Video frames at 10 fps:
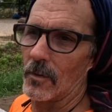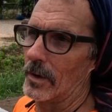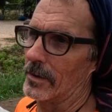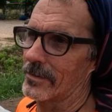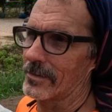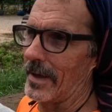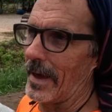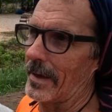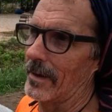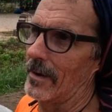I don't want it
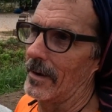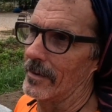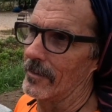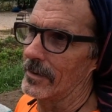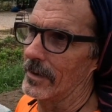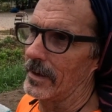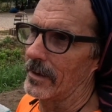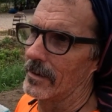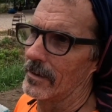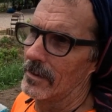snagging on everything.